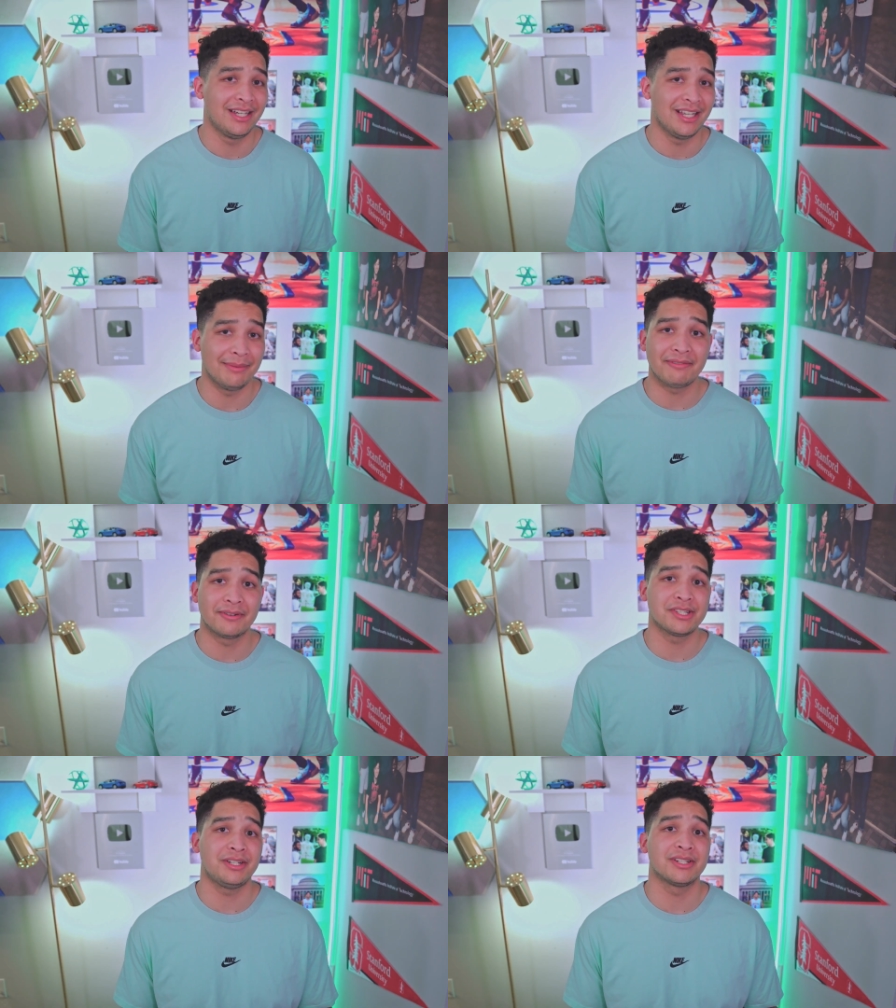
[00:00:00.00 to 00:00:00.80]
In my
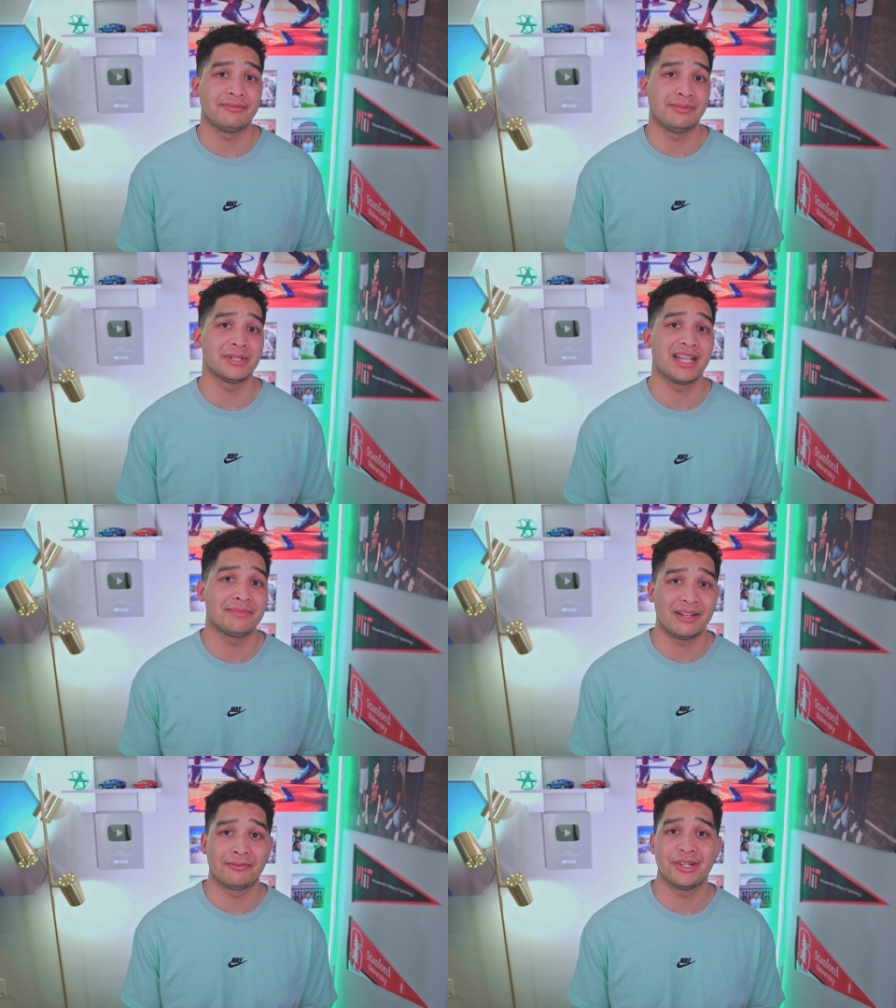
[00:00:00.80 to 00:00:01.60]
first year as a full-time
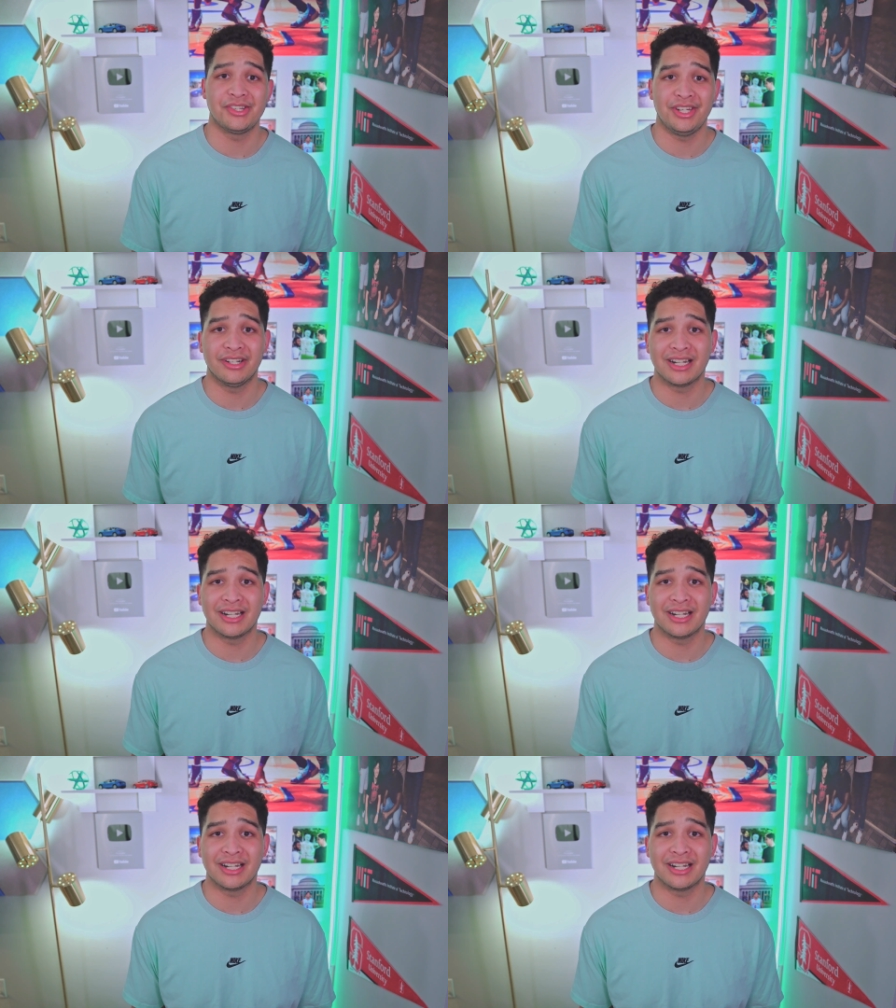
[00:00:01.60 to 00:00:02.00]
software engineer,